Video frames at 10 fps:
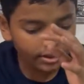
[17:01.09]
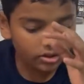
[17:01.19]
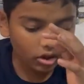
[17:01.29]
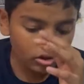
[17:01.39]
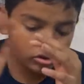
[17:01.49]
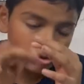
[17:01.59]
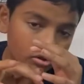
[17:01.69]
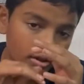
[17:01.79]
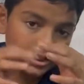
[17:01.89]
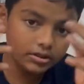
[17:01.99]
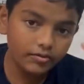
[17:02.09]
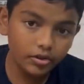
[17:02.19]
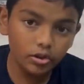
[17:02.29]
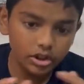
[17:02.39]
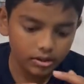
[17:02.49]
is also known as
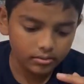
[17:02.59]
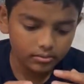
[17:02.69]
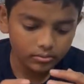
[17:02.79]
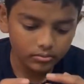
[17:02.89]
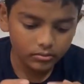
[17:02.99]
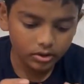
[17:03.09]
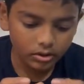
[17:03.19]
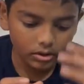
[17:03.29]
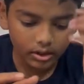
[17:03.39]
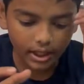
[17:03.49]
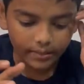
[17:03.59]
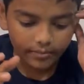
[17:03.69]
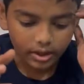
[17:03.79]
fusion. Okay,